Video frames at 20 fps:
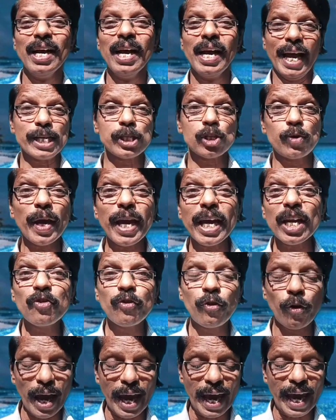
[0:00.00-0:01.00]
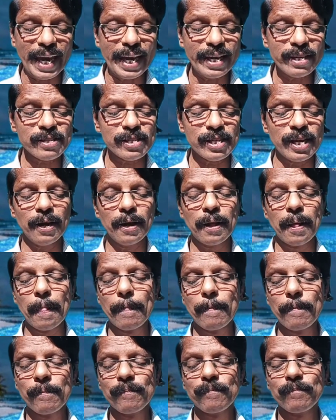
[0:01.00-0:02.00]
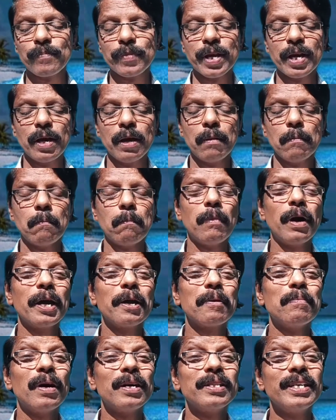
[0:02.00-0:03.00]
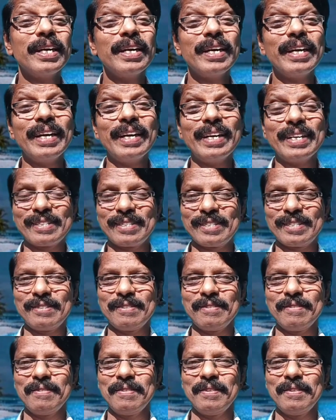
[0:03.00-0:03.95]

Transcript: A sweet face. My mother's